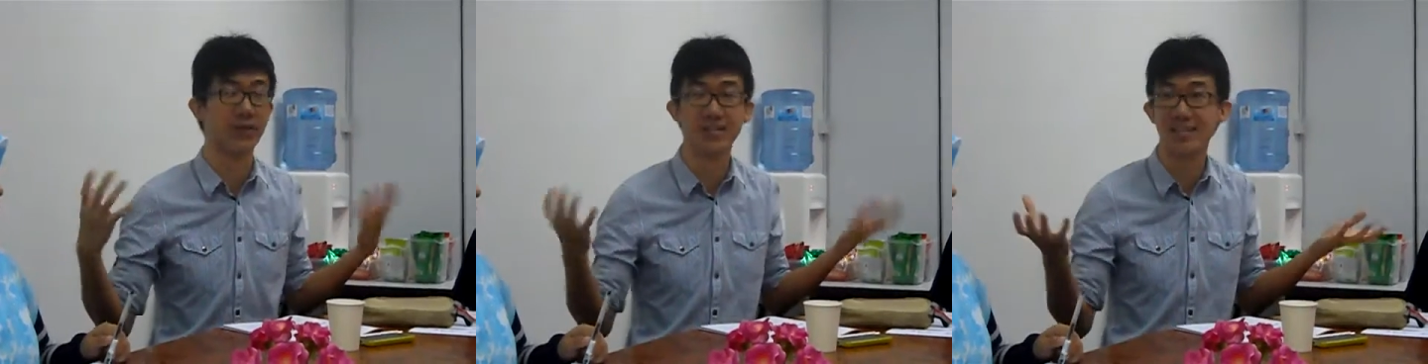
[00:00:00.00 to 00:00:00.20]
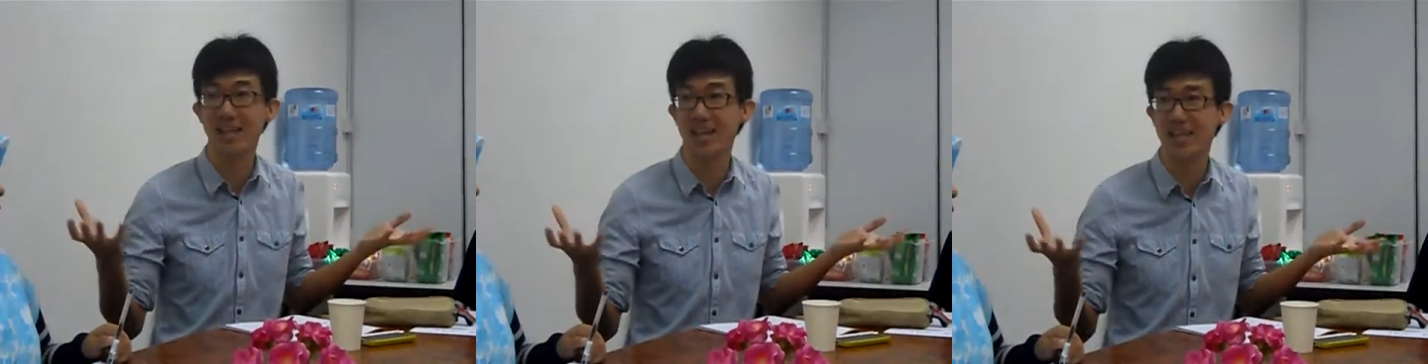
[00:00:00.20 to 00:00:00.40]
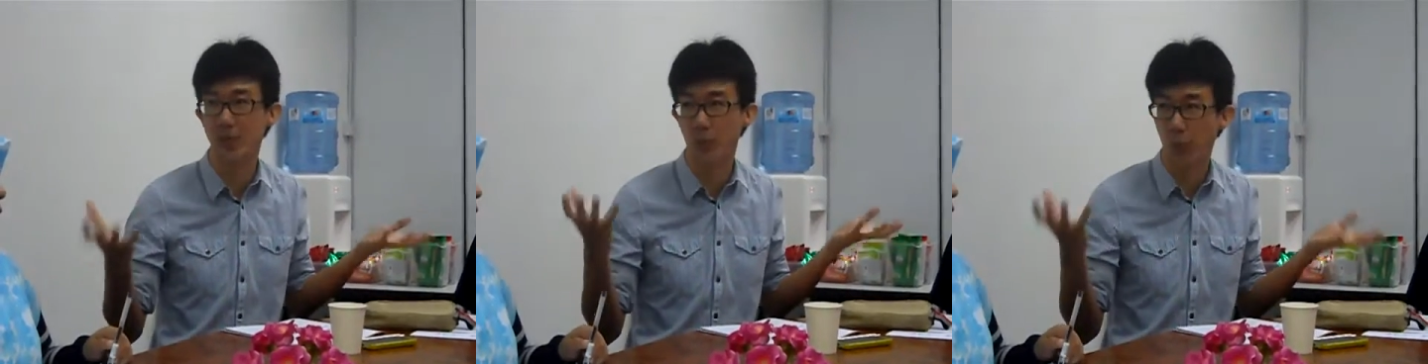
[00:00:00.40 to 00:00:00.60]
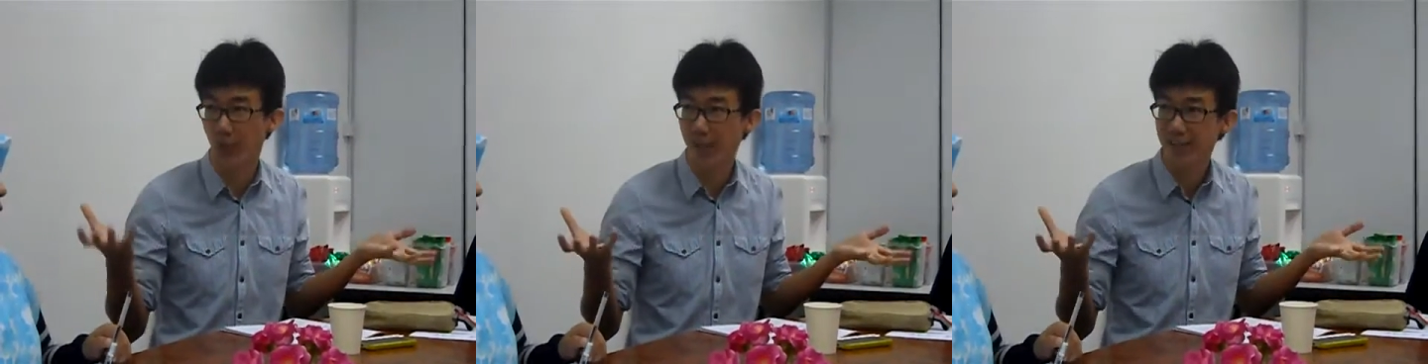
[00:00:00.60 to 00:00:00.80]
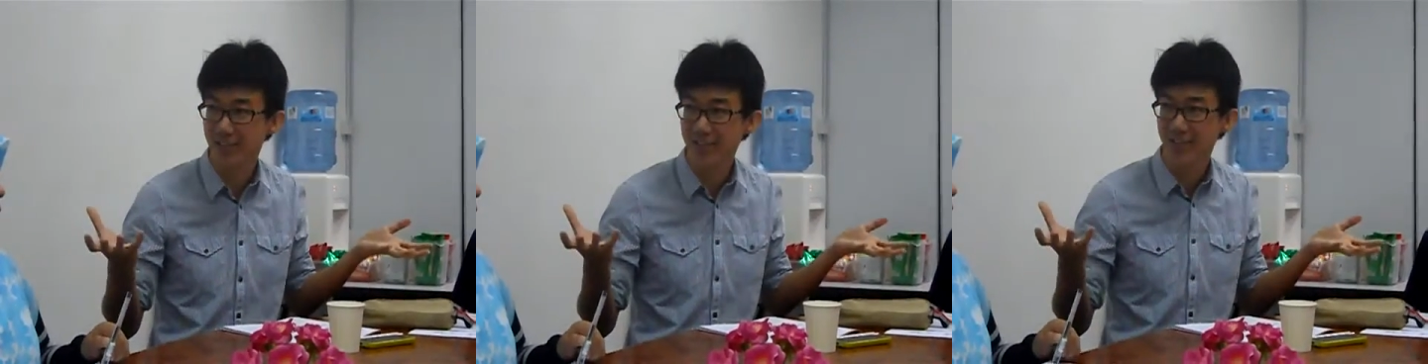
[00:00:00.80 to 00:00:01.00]
withstand the
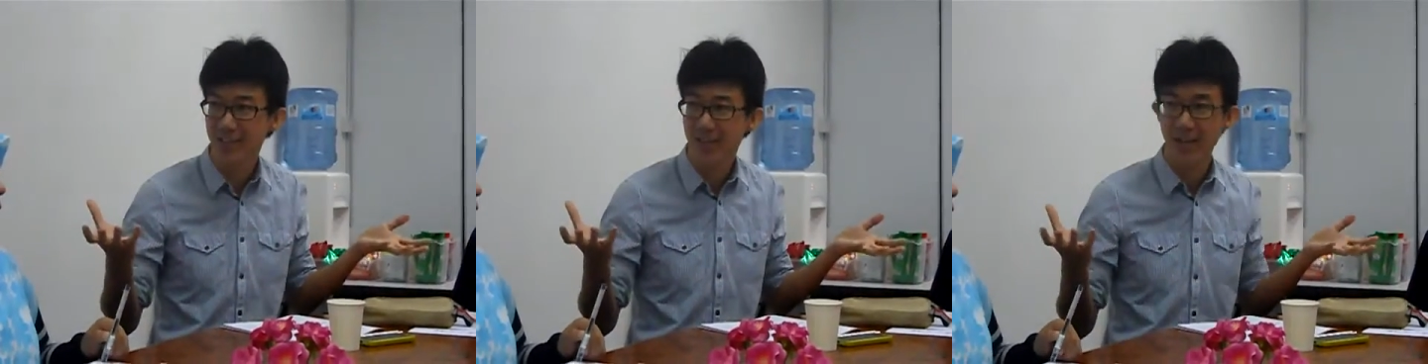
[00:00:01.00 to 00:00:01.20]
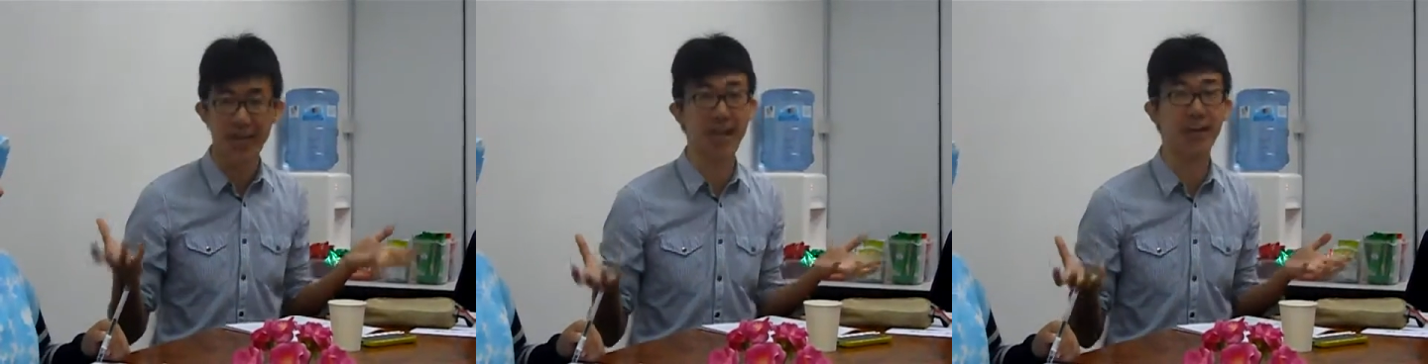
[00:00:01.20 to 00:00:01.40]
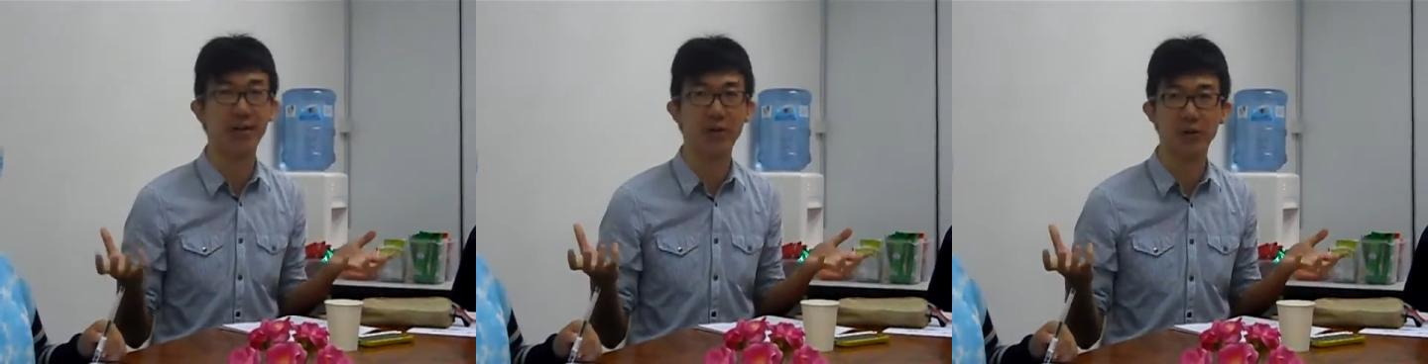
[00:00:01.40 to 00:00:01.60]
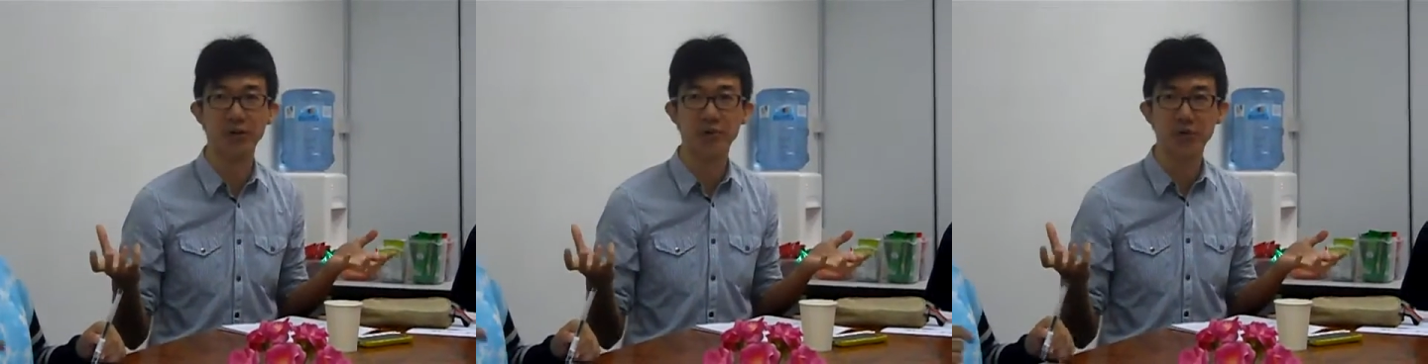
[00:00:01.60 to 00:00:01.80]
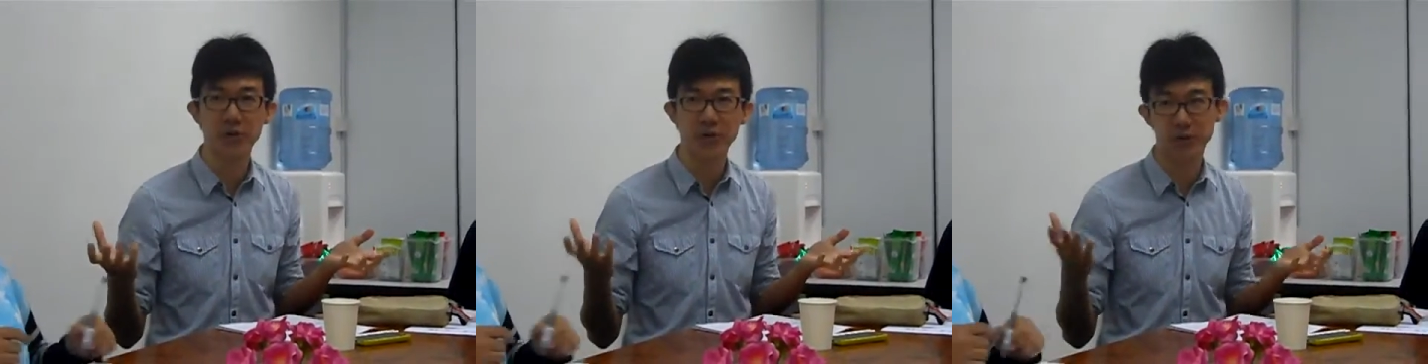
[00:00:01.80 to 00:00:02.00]
weight, and
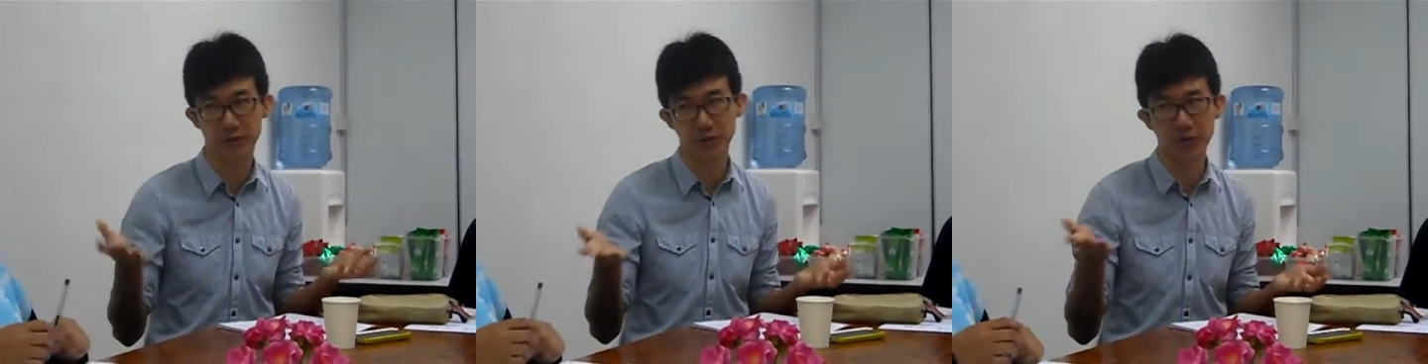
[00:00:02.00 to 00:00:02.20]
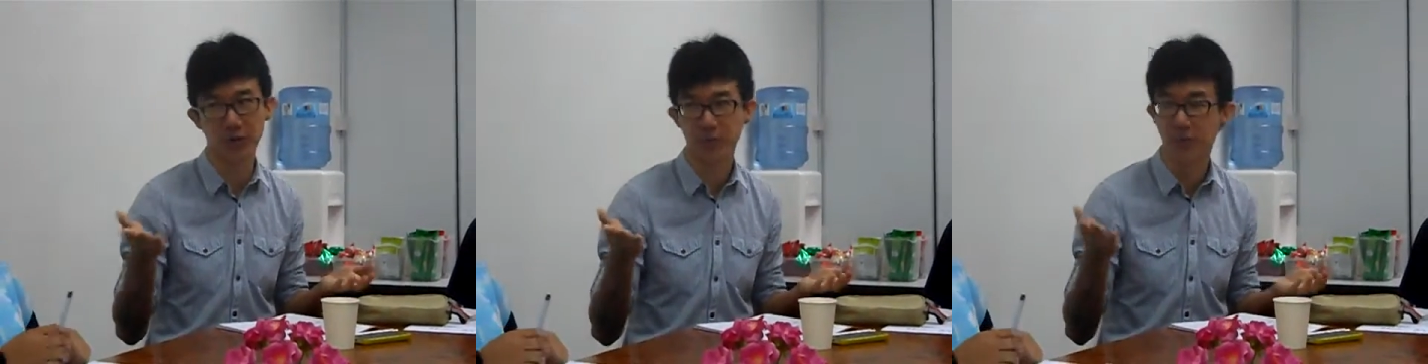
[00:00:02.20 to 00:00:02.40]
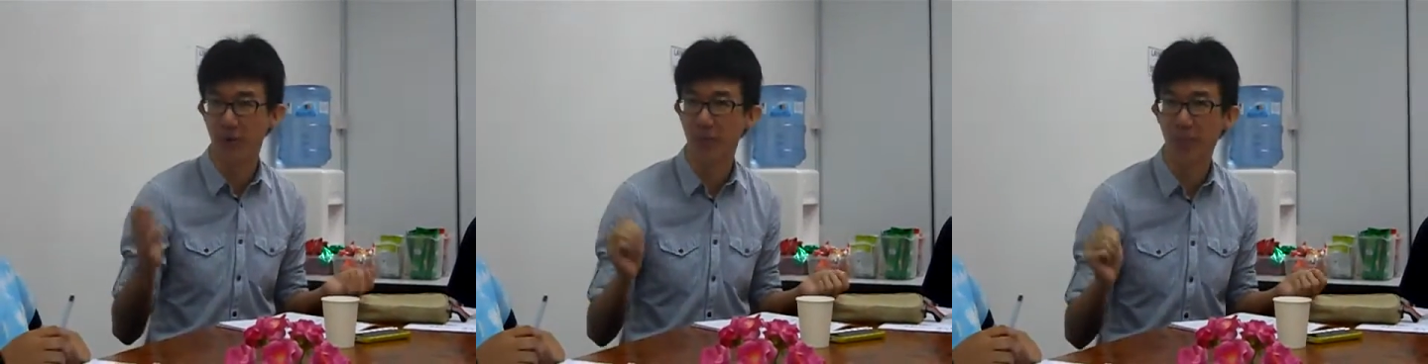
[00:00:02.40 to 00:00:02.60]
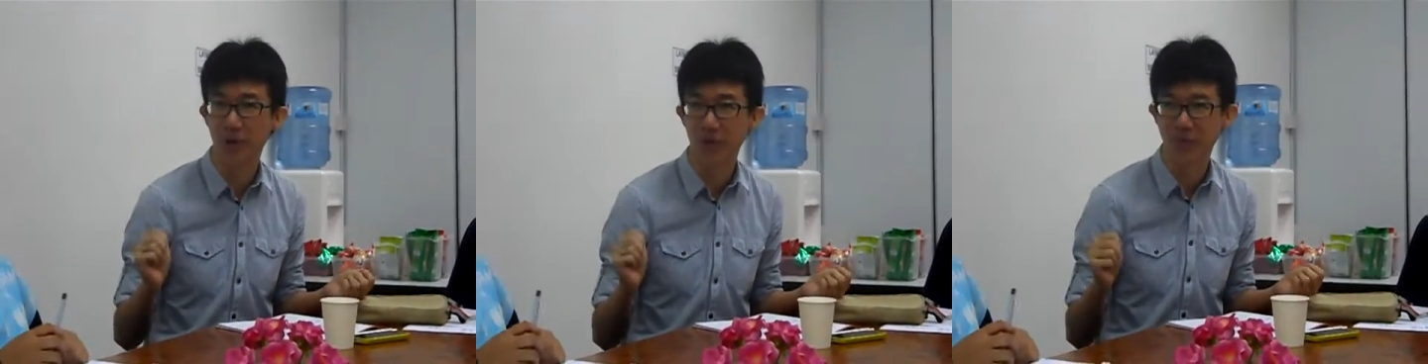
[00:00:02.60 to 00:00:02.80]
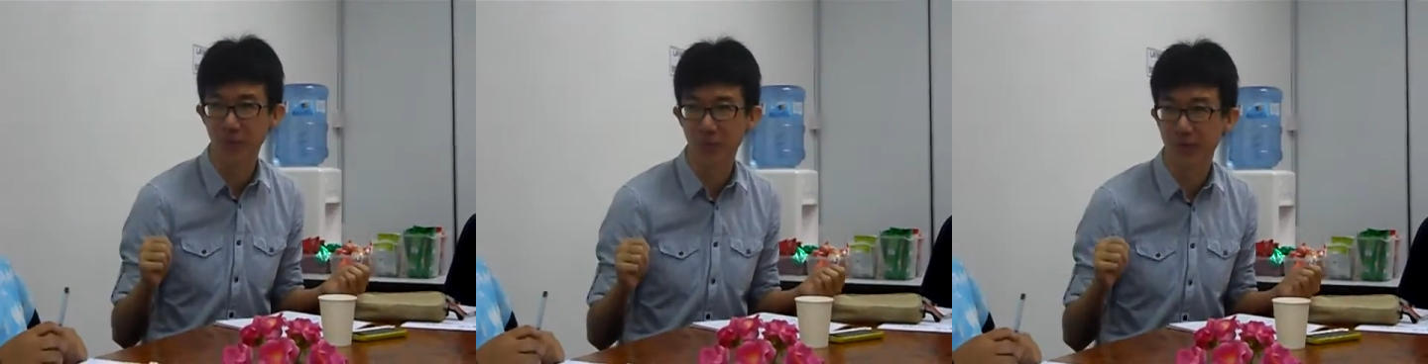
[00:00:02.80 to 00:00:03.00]
also your
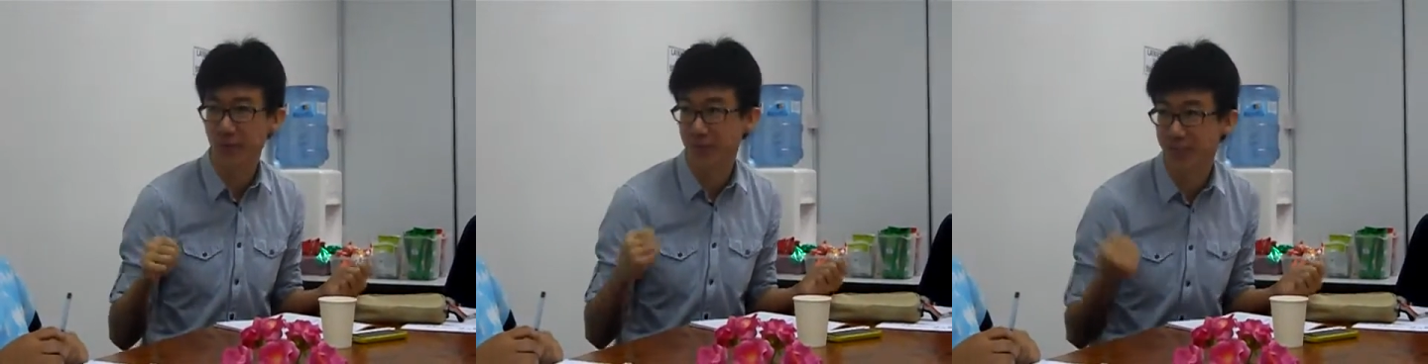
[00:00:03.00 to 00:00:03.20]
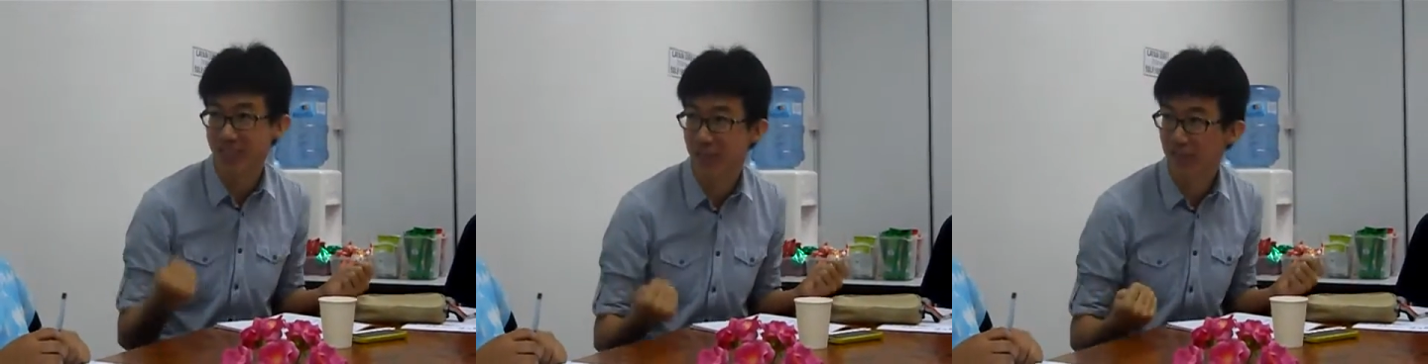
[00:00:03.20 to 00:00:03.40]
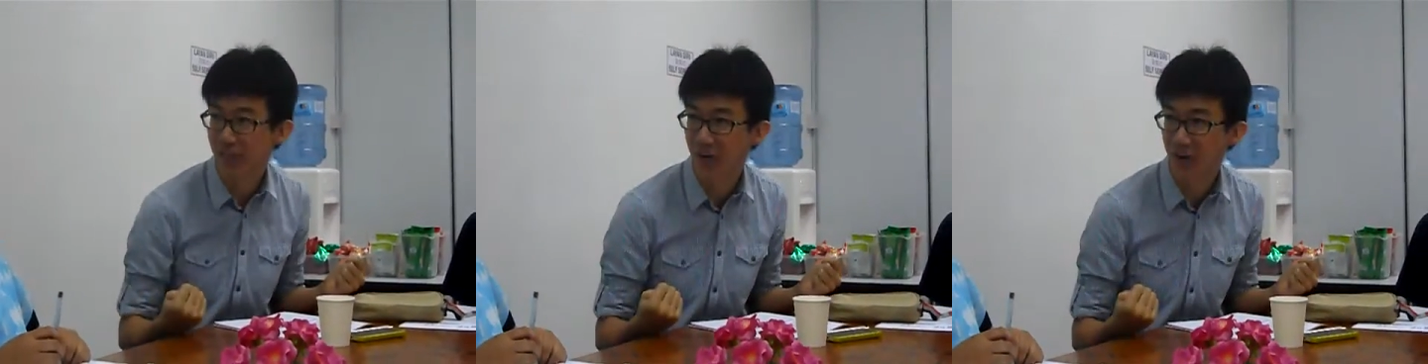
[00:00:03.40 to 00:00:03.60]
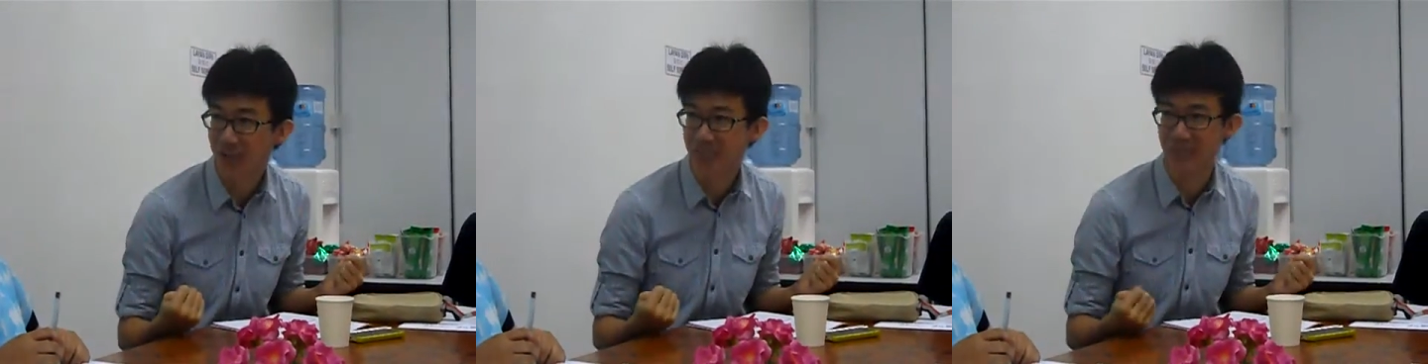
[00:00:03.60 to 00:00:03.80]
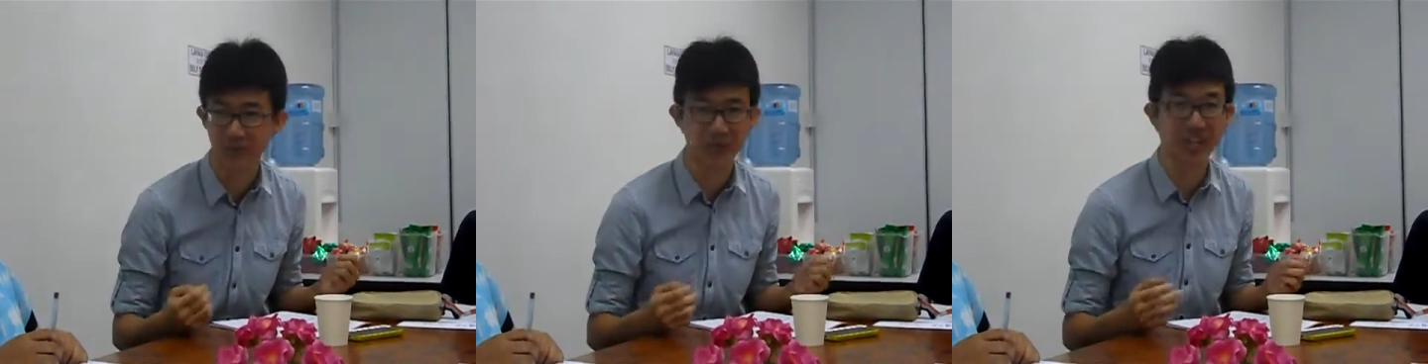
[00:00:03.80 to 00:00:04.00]
boss want to save
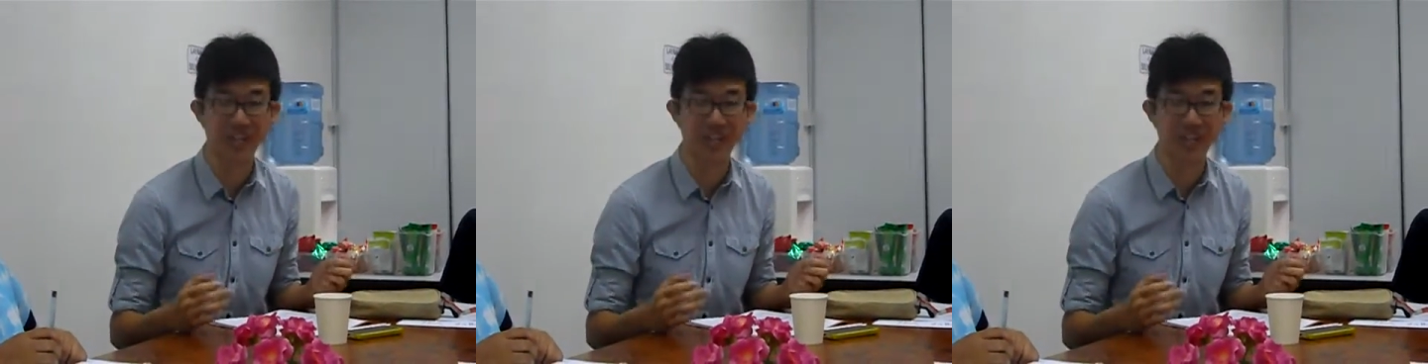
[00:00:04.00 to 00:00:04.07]
cost.